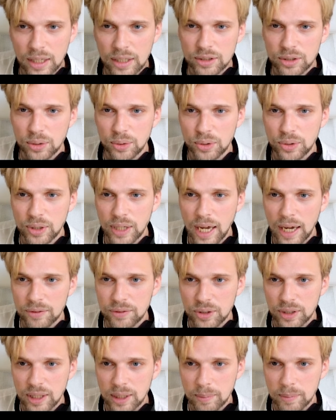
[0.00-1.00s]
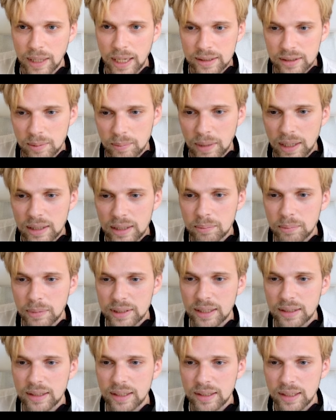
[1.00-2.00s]
So you have to keep that in mind. But
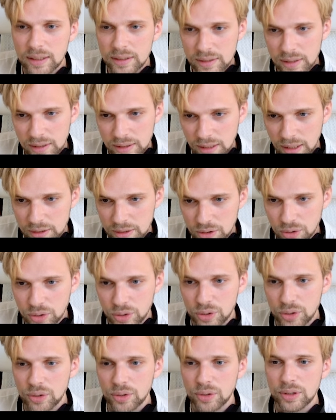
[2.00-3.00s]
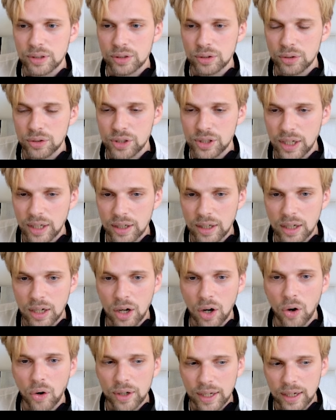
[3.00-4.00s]
then the next thing that you do is you check,
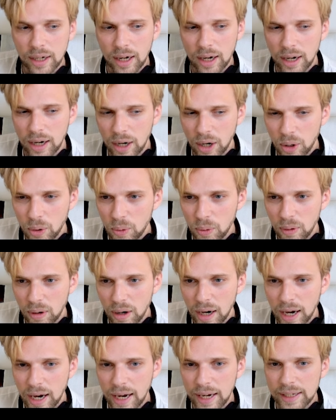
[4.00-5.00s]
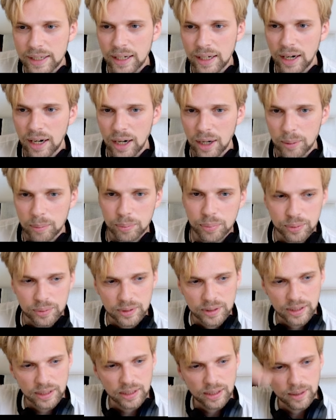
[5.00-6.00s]
okay, how high up
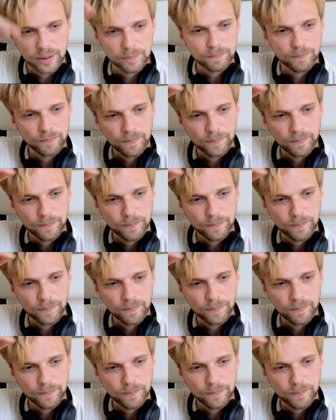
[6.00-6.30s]
the